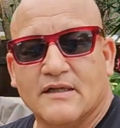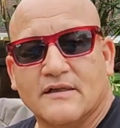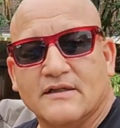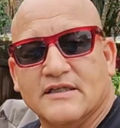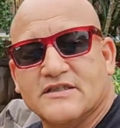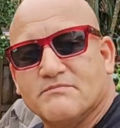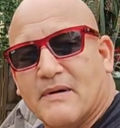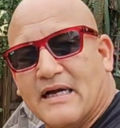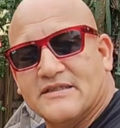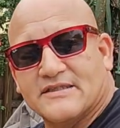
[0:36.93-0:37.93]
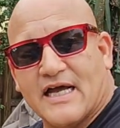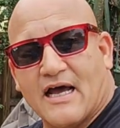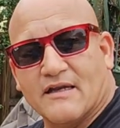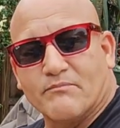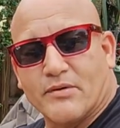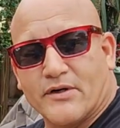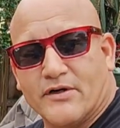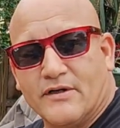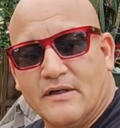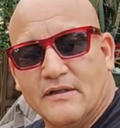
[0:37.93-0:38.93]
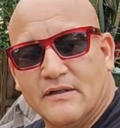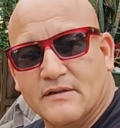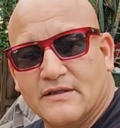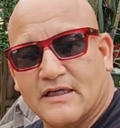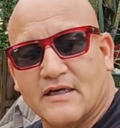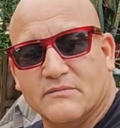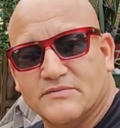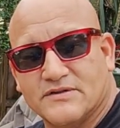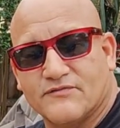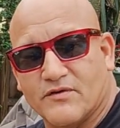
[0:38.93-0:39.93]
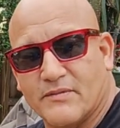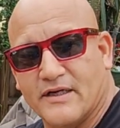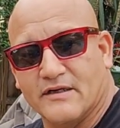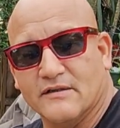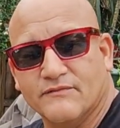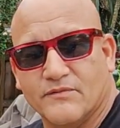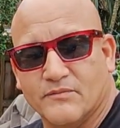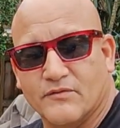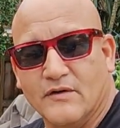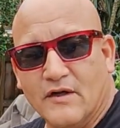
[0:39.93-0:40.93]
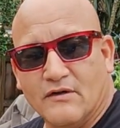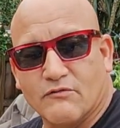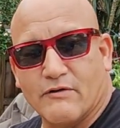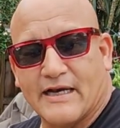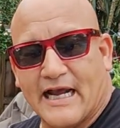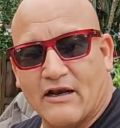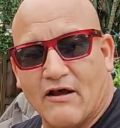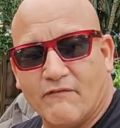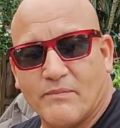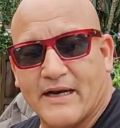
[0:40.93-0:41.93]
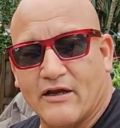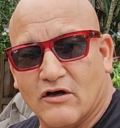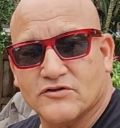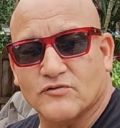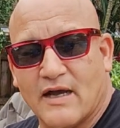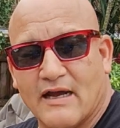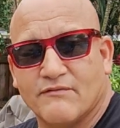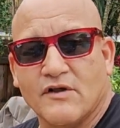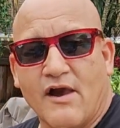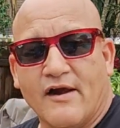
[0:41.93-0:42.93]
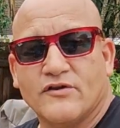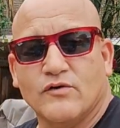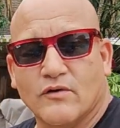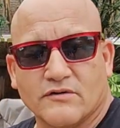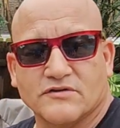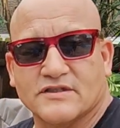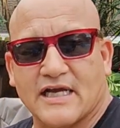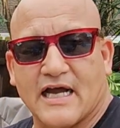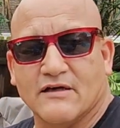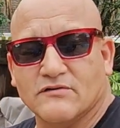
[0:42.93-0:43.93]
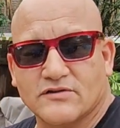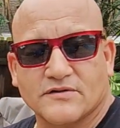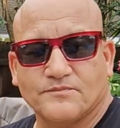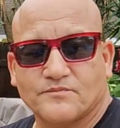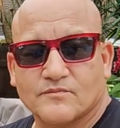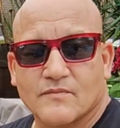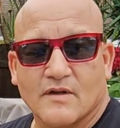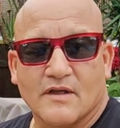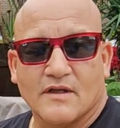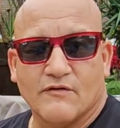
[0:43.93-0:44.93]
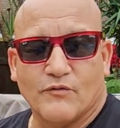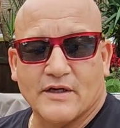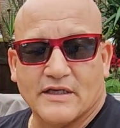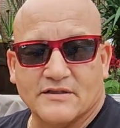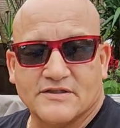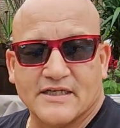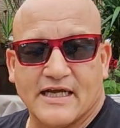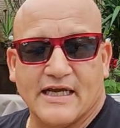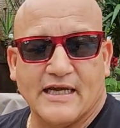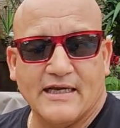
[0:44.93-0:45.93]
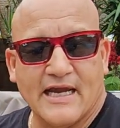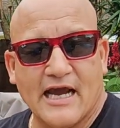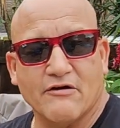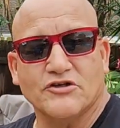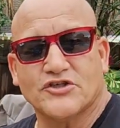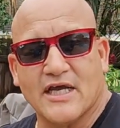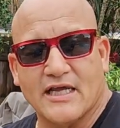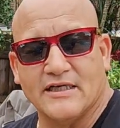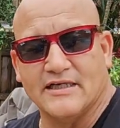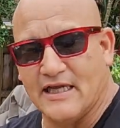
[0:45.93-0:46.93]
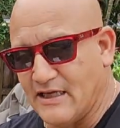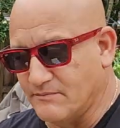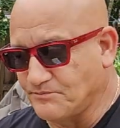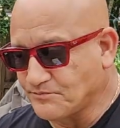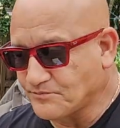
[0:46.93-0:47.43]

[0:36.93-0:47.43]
This is my style of bird that comes from here, from the red-eye loft, but I also have two other styles. If we can say Harry Shannon and